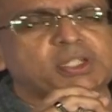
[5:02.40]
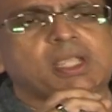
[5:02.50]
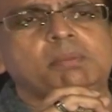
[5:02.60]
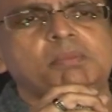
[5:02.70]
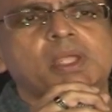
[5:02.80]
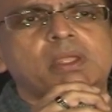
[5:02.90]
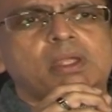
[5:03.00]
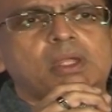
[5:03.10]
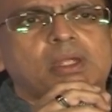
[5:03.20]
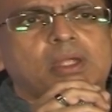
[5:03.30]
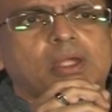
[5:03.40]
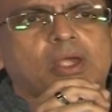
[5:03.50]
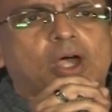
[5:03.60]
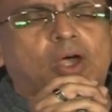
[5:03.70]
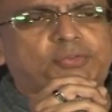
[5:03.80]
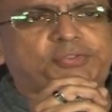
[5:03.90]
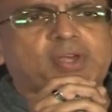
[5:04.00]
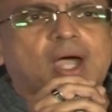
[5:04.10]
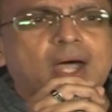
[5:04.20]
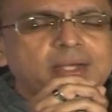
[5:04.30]
team of
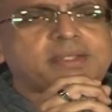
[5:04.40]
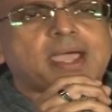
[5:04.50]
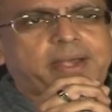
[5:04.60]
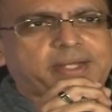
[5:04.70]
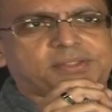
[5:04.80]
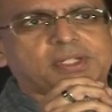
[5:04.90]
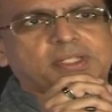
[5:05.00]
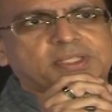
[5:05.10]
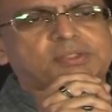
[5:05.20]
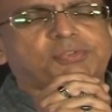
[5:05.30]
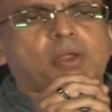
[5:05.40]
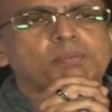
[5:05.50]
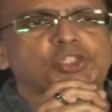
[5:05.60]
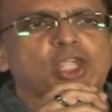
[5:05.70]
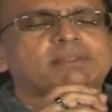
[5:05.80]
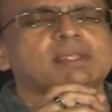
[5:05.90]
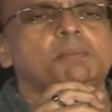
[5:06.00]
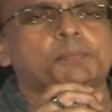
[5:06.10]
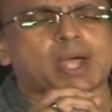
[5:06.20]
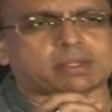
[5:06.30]
art directors from
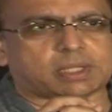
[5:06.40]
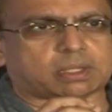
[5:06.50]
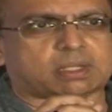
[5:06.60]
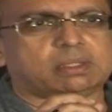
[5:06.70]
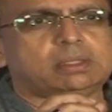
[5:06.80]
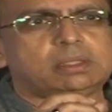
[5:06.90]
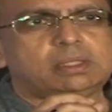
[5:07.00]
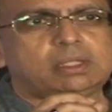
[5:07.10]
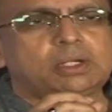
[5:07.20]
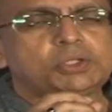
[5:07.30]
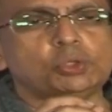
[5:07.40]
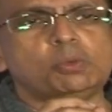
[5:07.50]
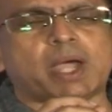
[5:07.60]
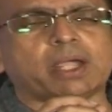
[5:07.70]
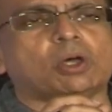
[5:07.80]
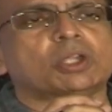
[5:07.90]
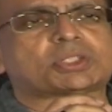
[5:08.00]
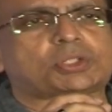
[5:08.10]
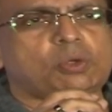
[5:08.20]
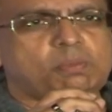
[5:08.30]
Chetan Patak to my
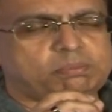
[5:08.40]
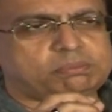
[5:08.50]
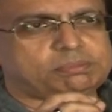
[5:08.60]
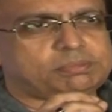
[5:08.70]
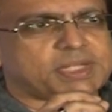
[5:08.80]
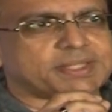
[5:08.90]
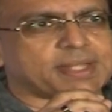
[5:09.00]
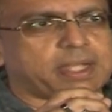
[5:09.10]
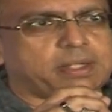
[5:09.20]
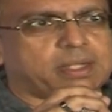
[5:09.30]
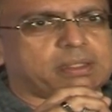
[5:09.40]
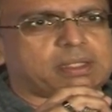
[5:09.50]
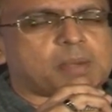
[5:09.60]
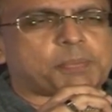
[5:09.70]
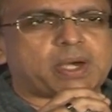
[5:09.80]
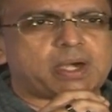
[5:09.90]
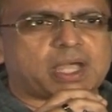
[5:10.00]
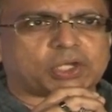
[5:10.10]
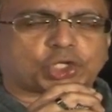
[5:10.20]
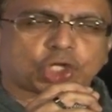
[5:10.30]
costume designer
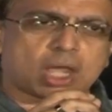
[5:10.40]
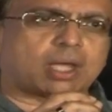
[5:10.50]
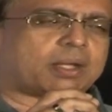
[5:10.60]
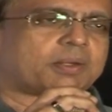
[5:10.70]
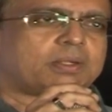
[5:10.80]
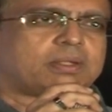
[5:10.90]
Aparna Shah